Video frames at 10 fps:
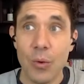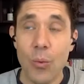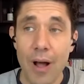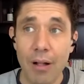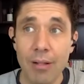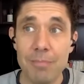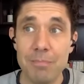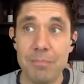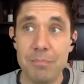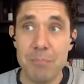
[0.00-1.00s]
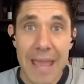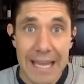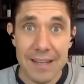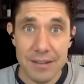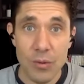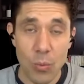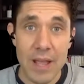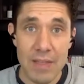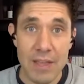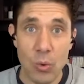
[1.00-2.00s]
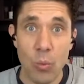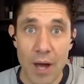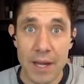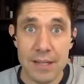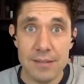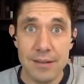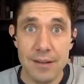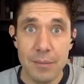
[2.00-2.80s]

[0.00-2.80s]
Well, make it the way that you want it,